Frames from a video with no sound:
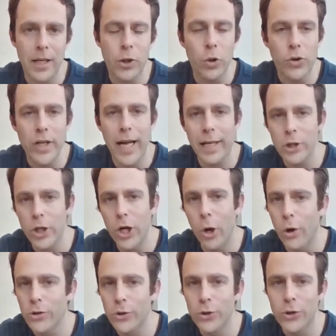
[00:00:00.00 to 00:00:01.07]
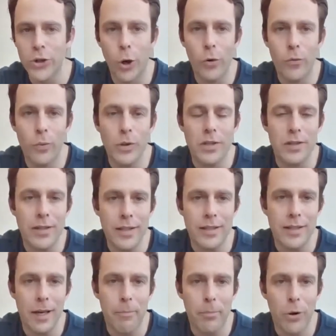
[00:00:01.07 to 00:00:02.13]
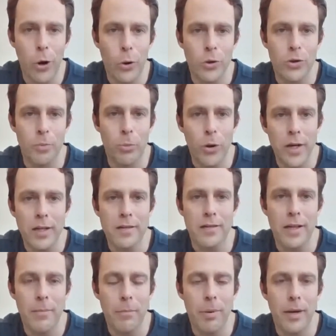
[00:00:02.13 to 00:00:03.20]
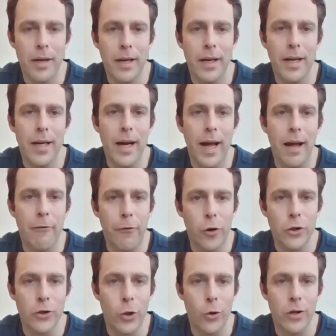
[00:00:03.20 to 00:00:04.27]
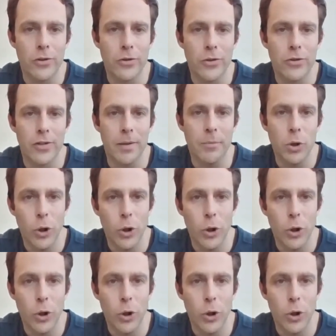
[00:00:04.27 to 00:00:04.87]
You can actually also solve with this approach pretty simply a first order system.